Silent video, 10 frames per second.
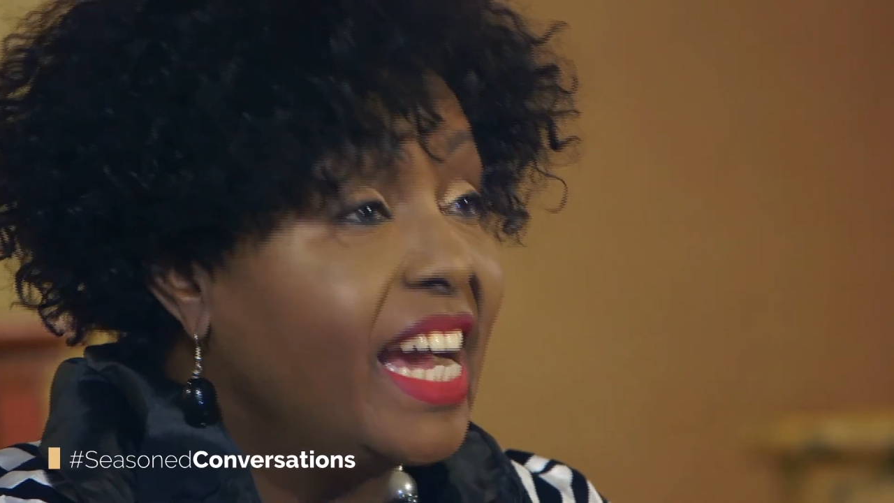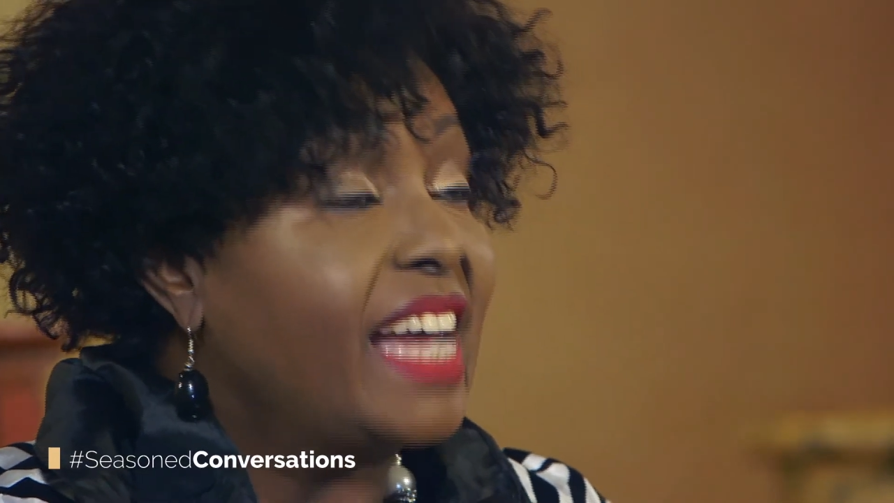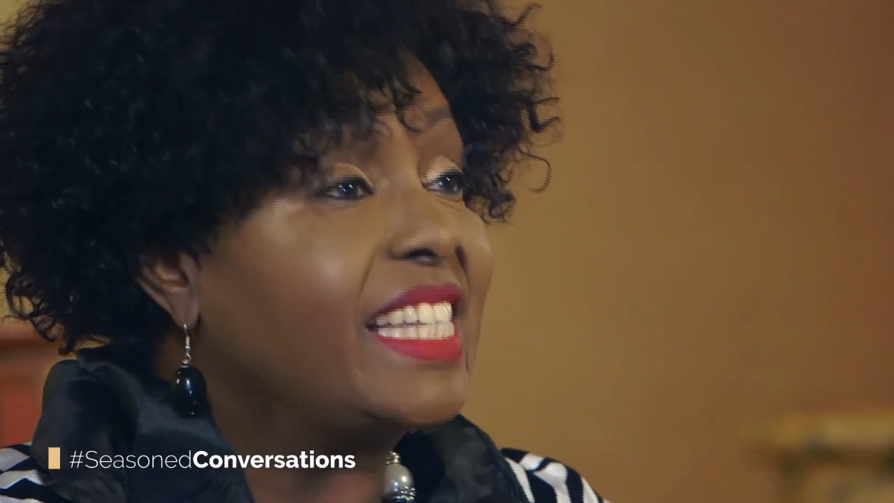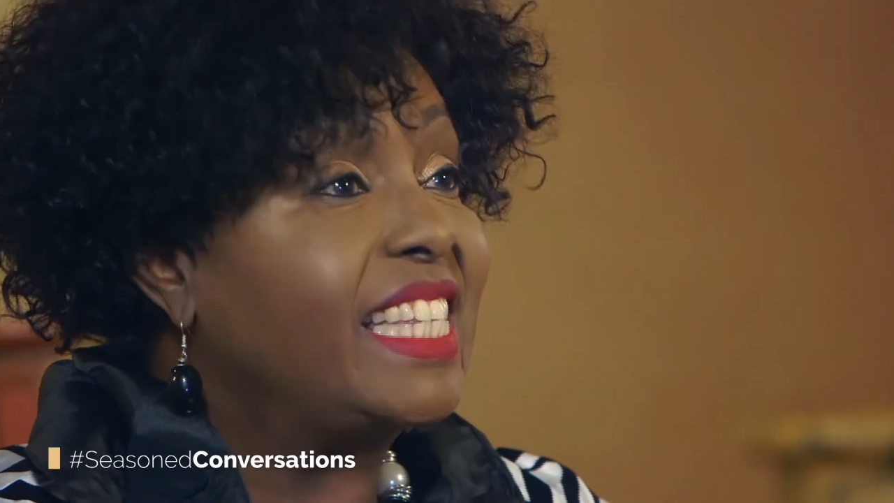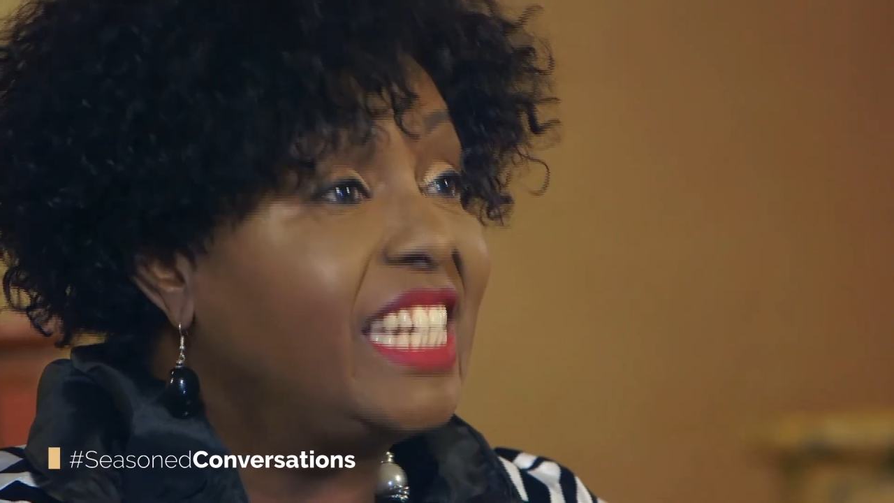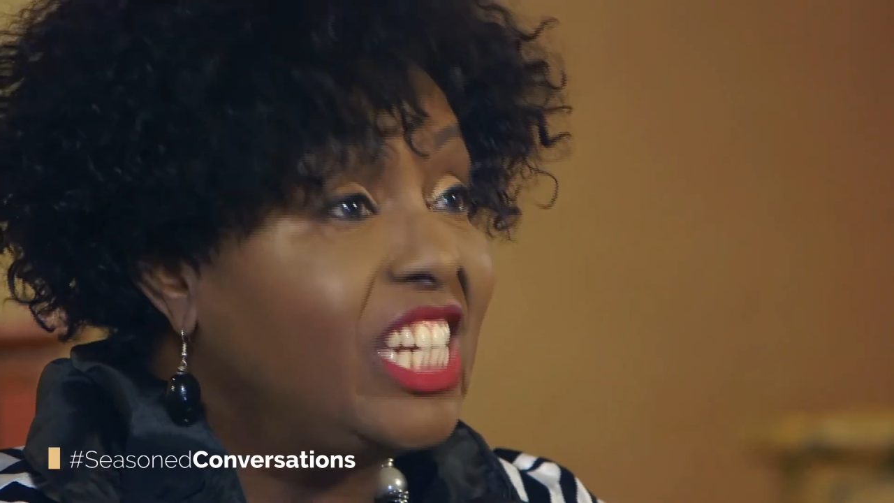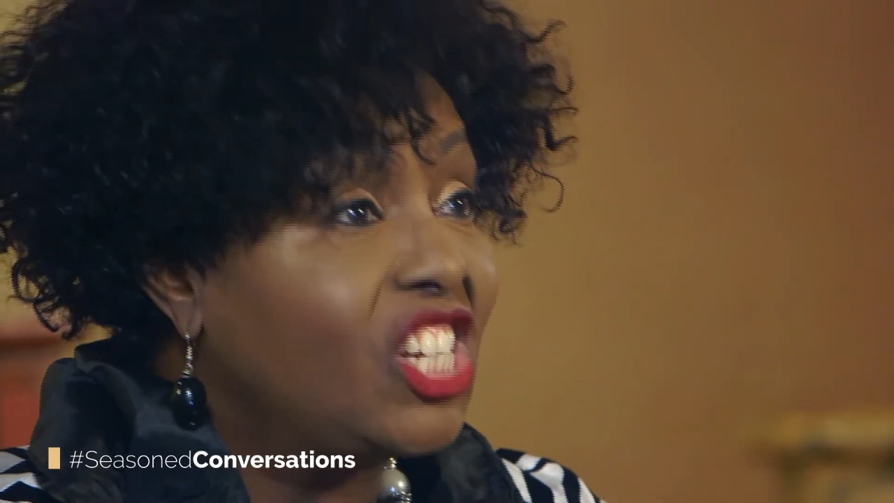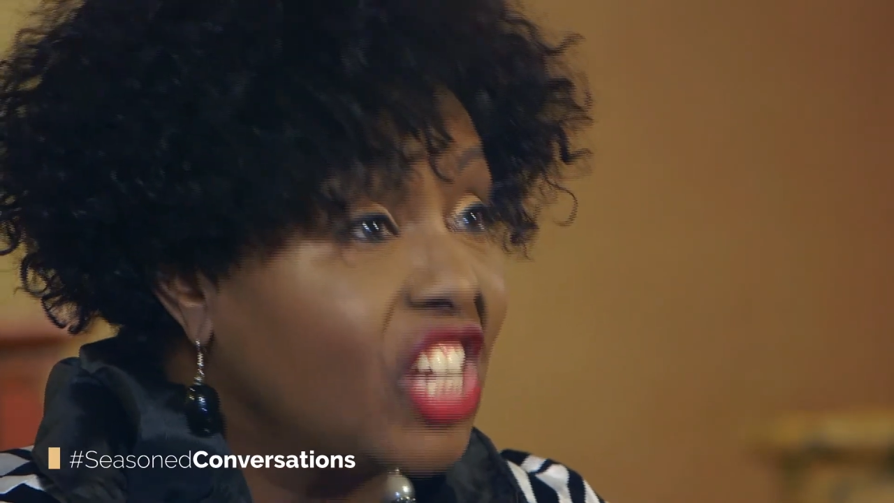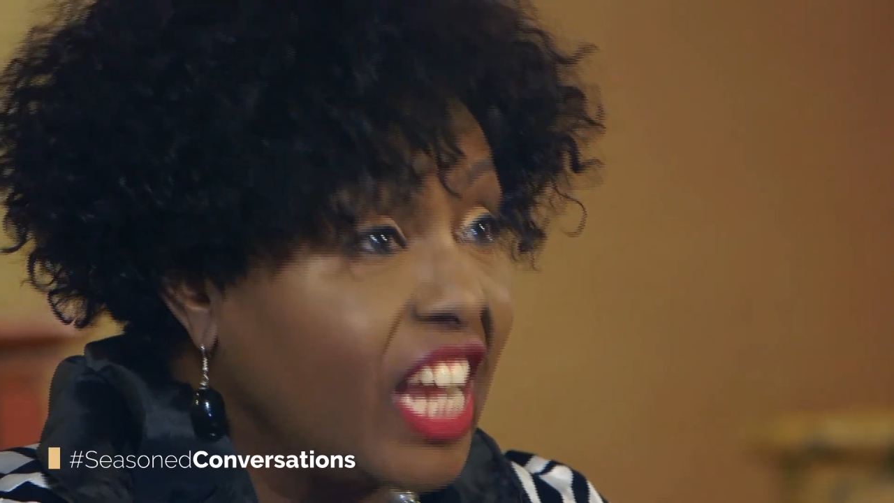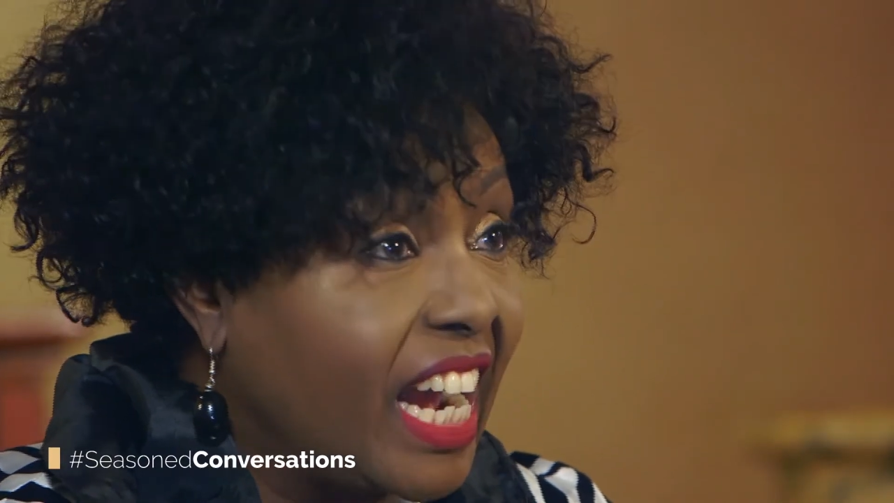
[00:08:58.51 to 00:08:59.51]
a city
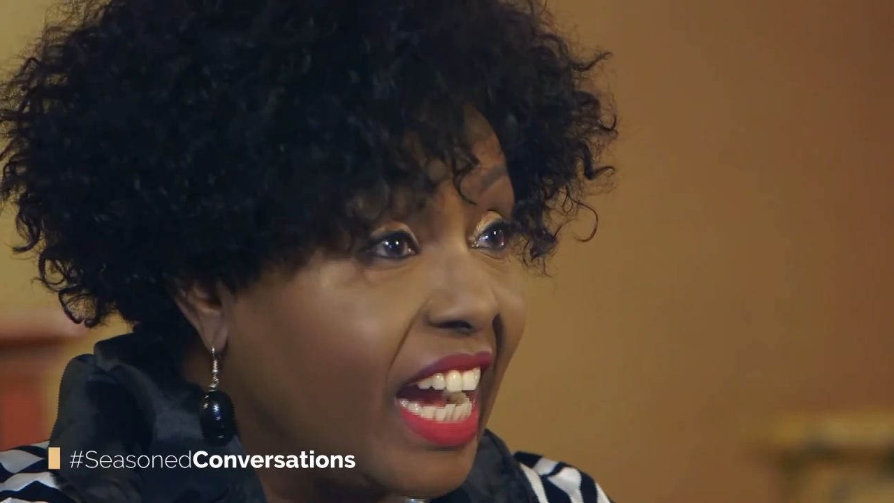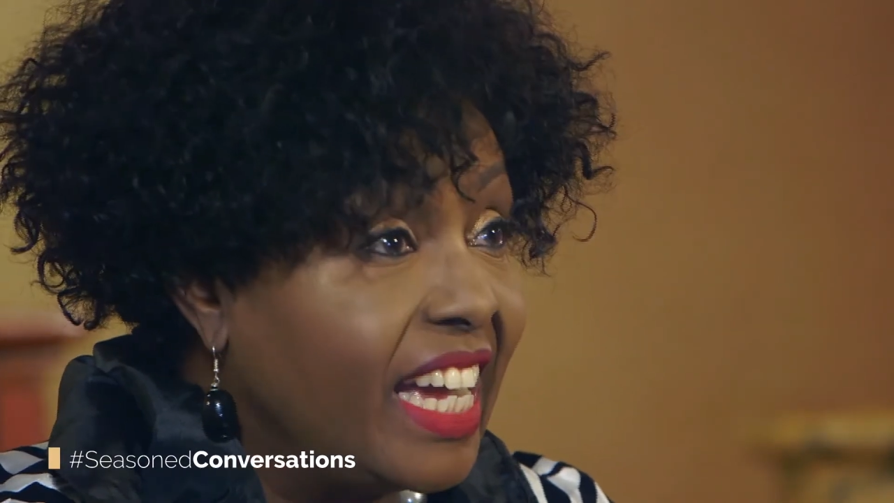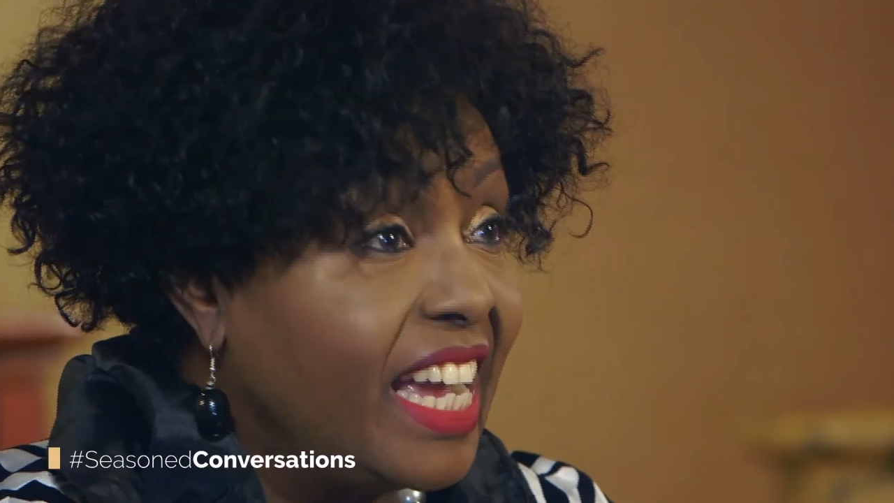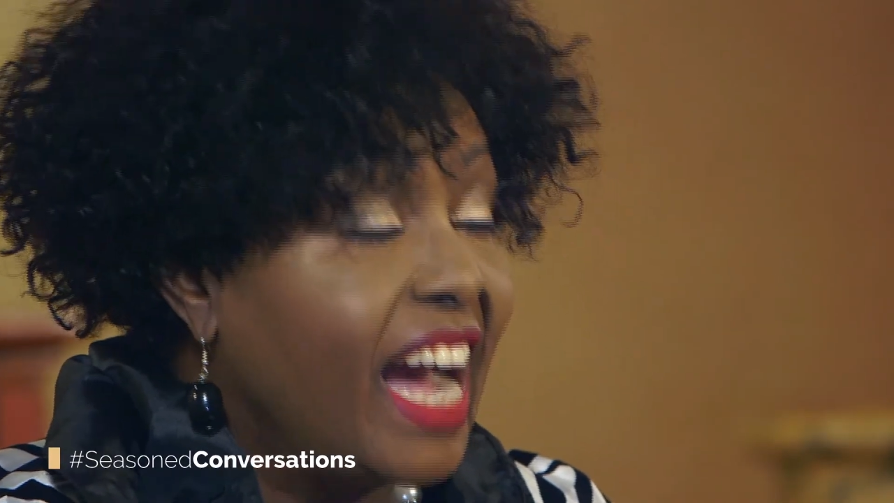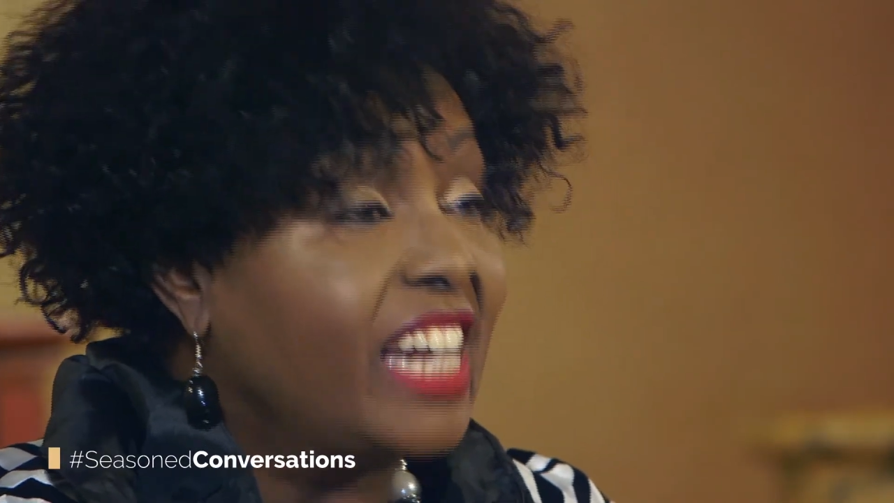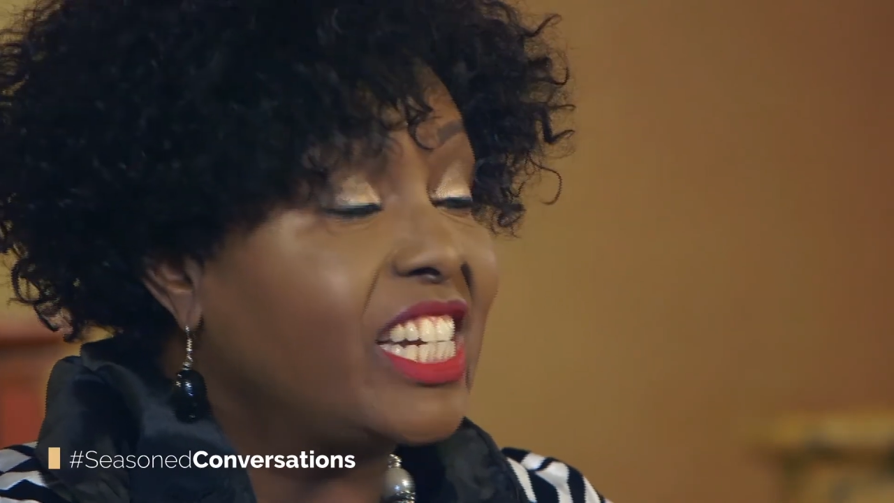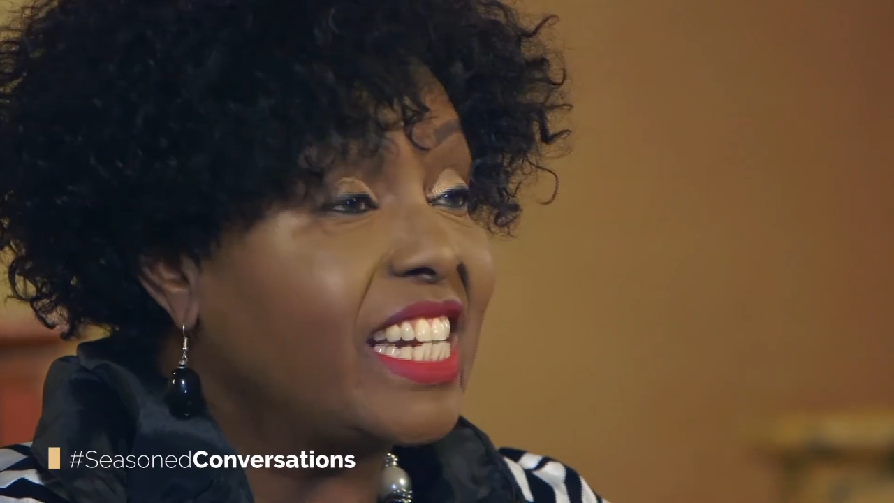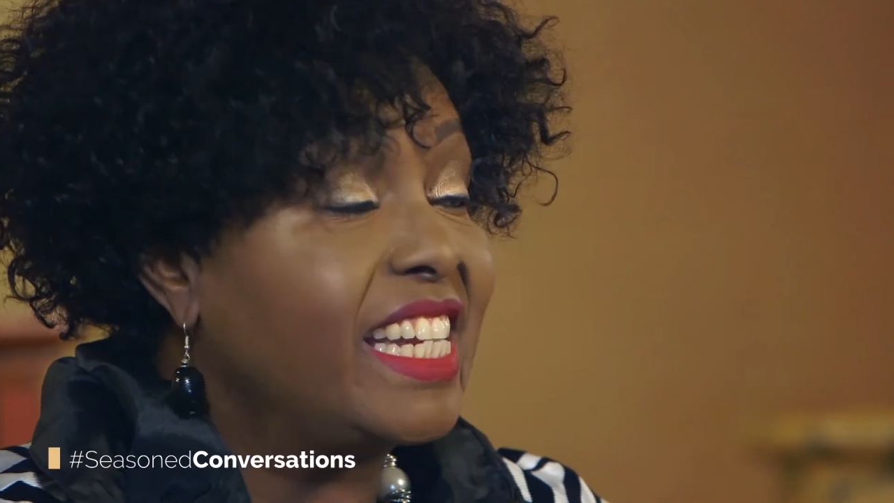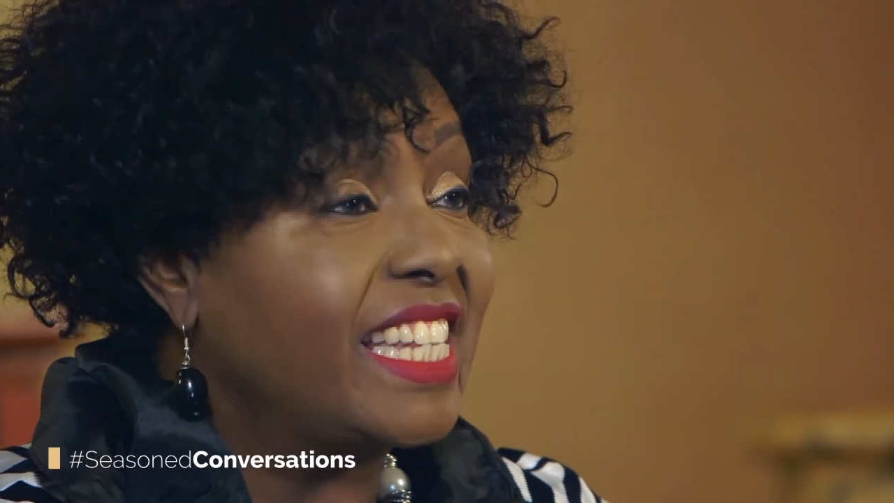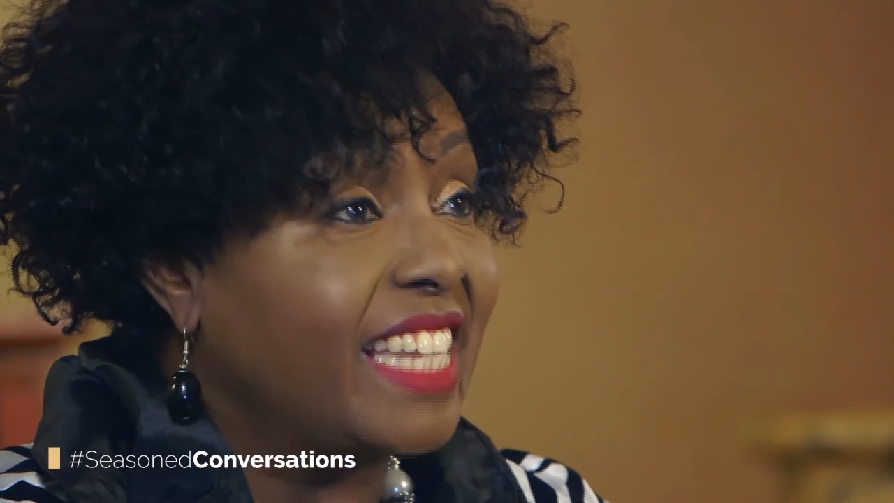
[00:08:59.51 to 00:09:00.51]
shaker, a
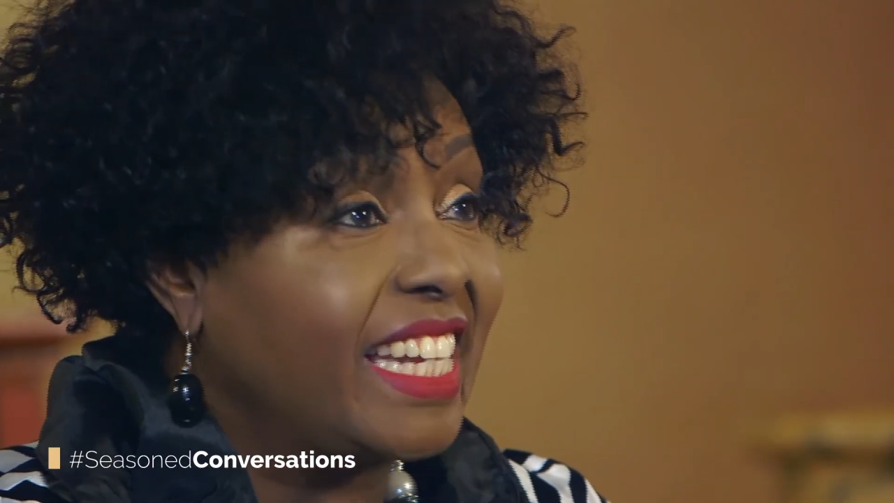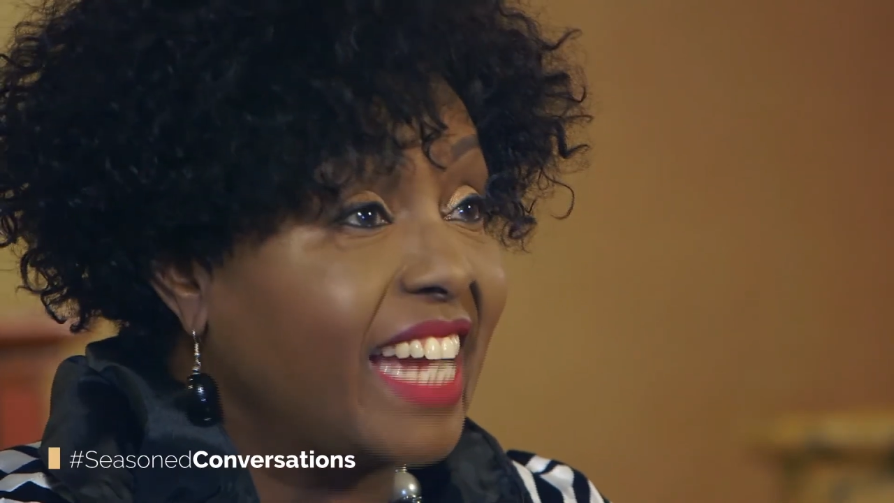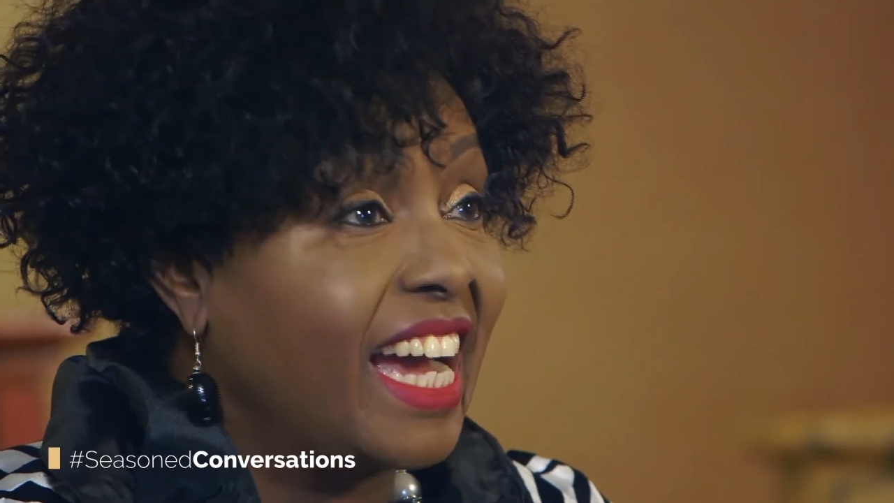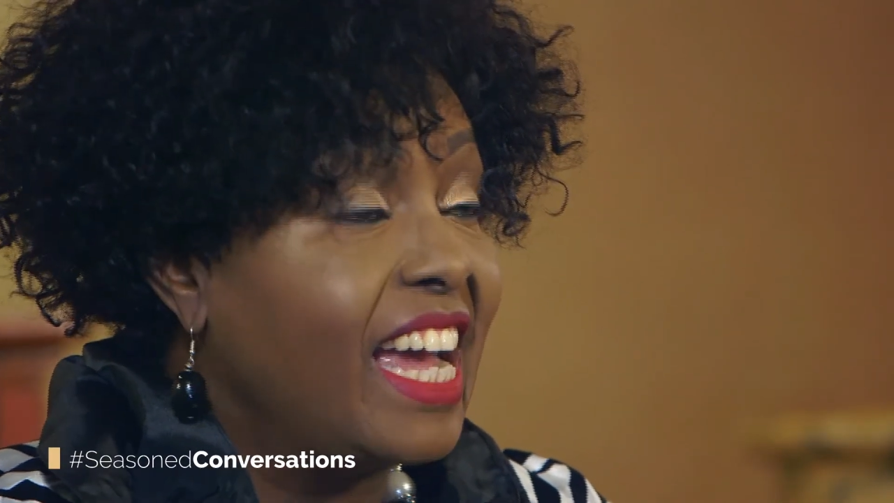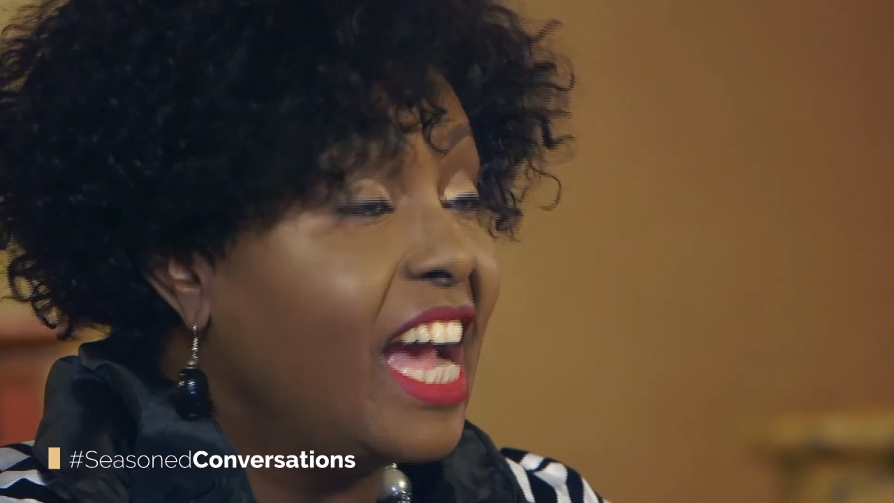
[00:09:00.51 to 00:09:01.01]
trendsetter,